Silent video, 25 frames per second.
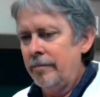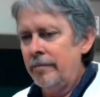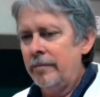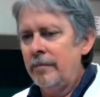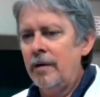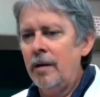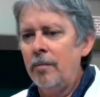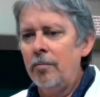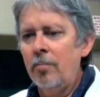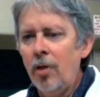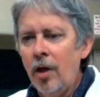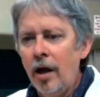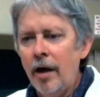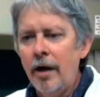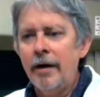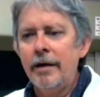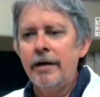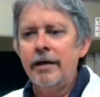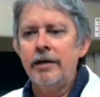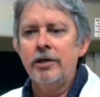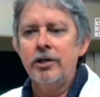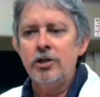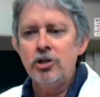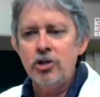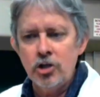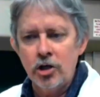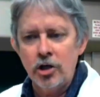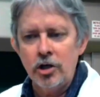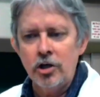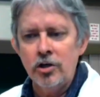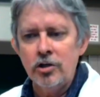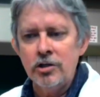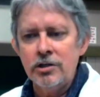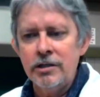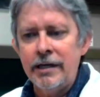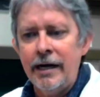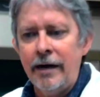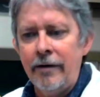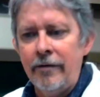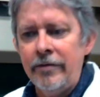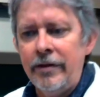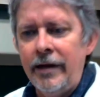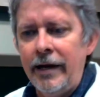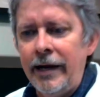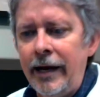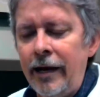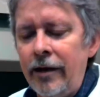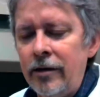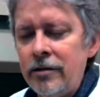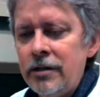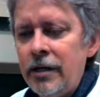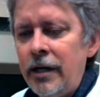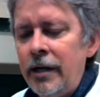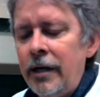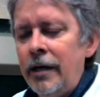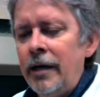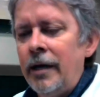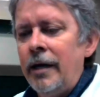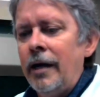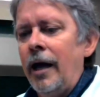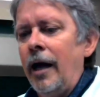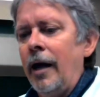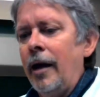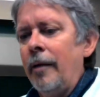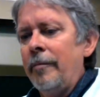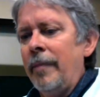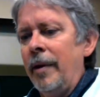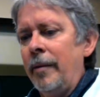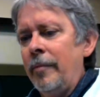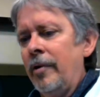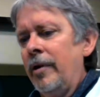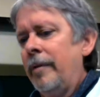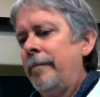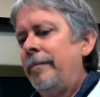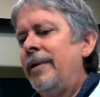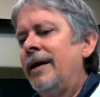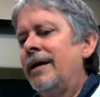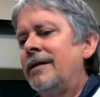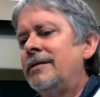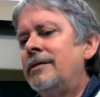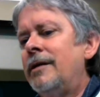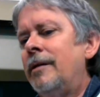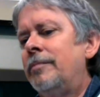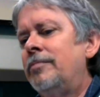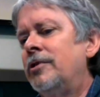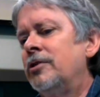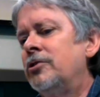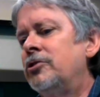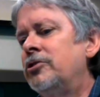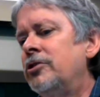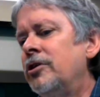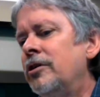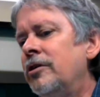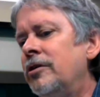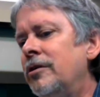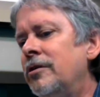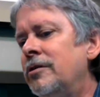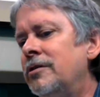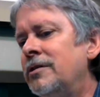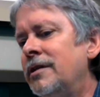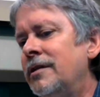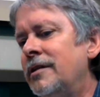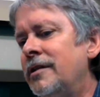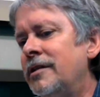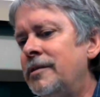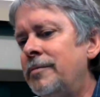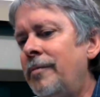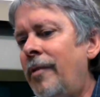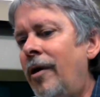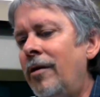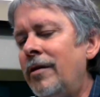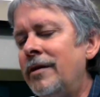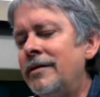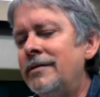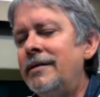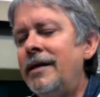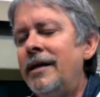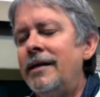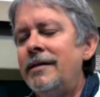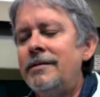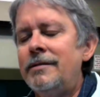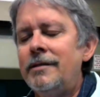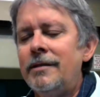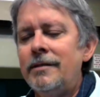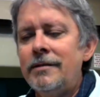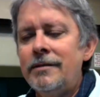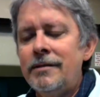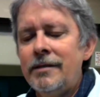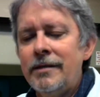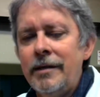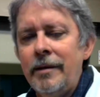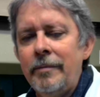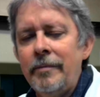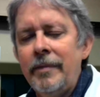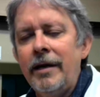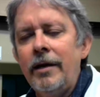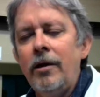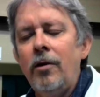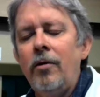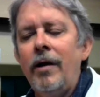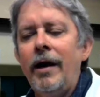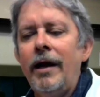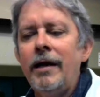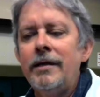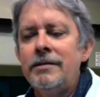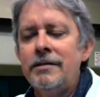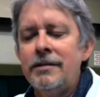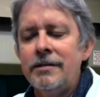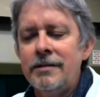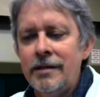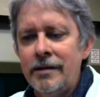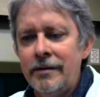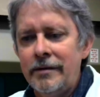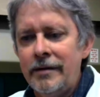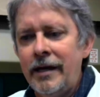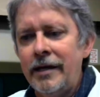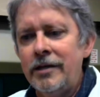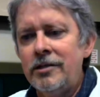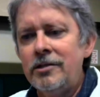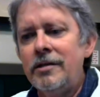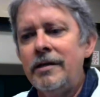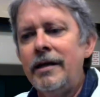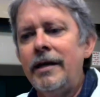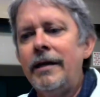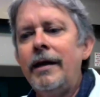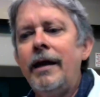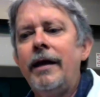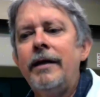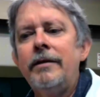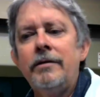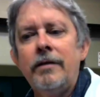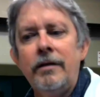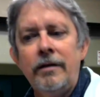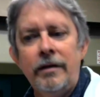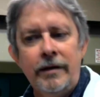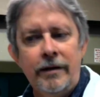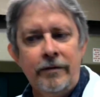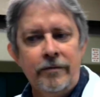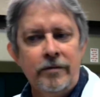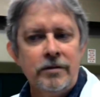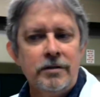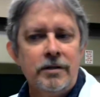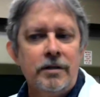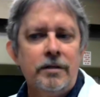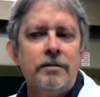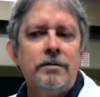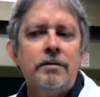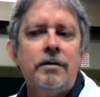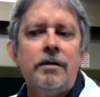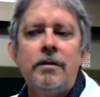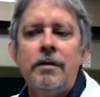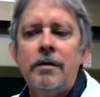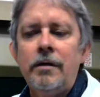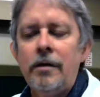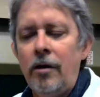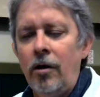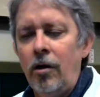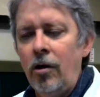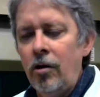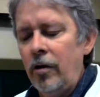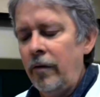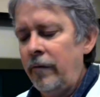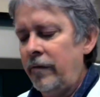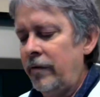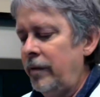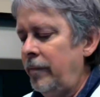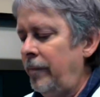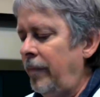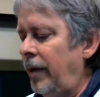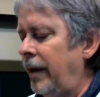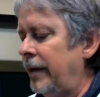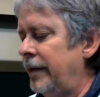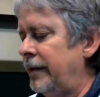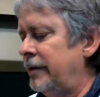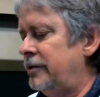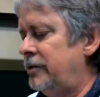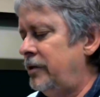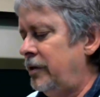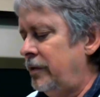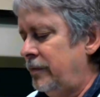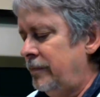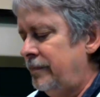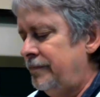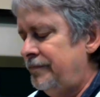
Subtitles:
the blood and the sugars and everything else. Remember, it picks up the sugars in the small intestines and the amino acids and things you need and delivers it all over the body too.